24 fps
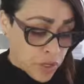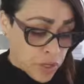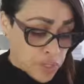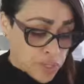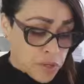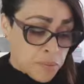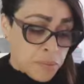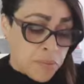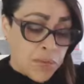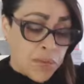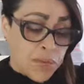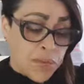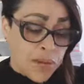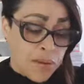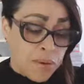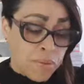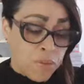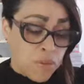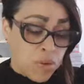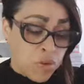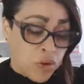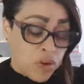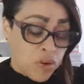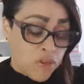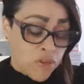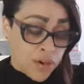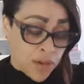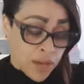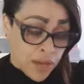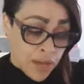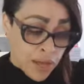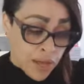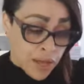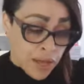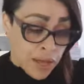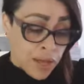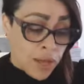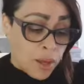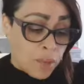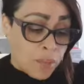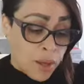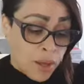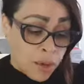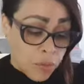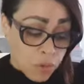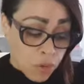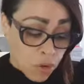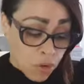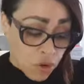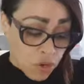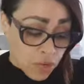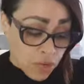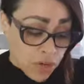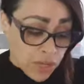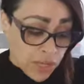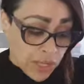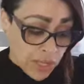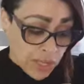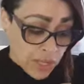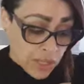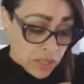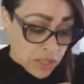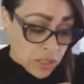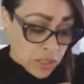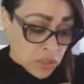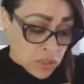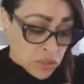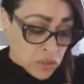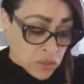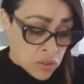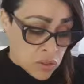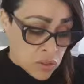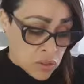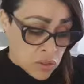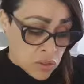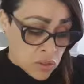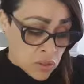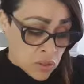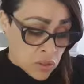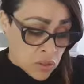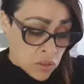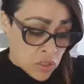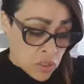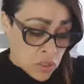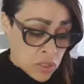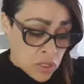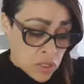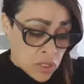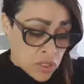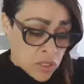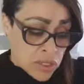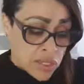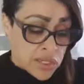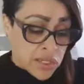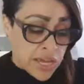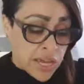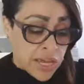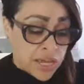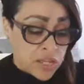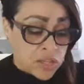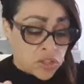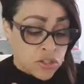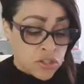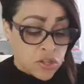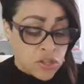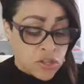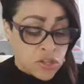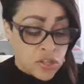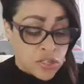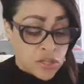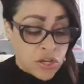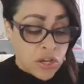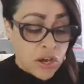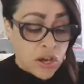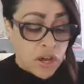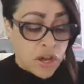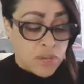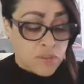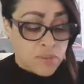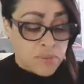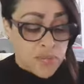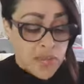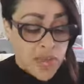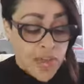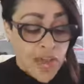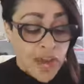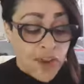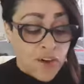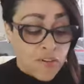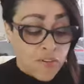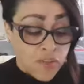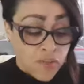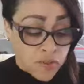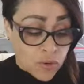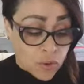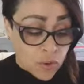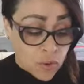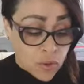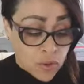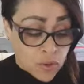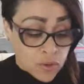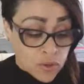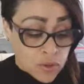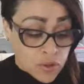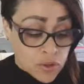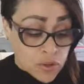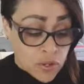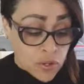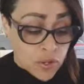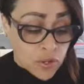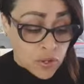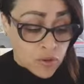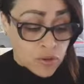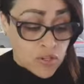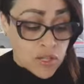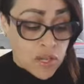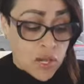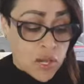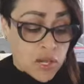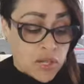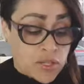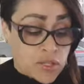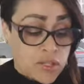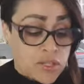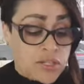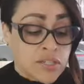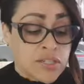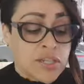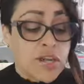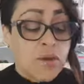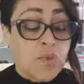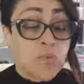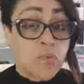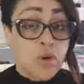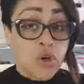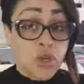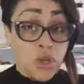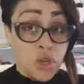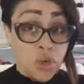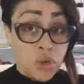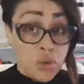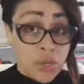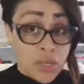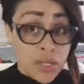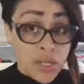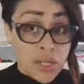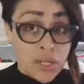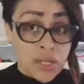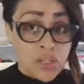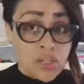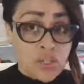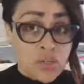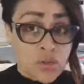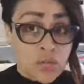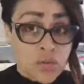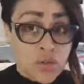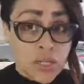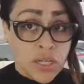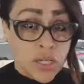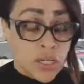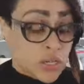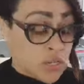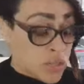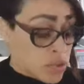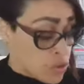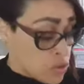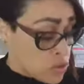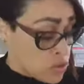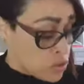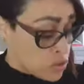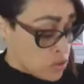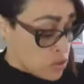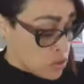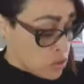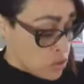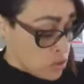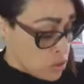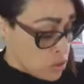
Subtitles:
to be at more of a calm, more of an ease, to take those times out for yourself, to understand what you're needing to release,